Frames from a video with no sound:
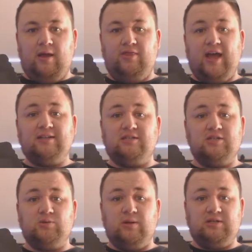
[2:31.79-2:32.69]
That's the
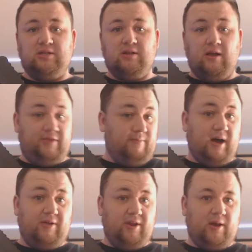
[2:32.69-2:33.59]
switch of the
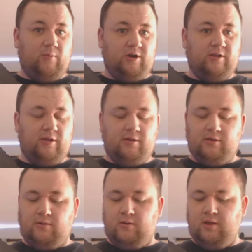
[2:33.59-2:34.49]
mod that I wanted to
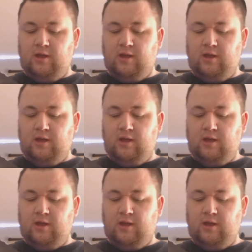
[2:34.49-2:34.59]
do.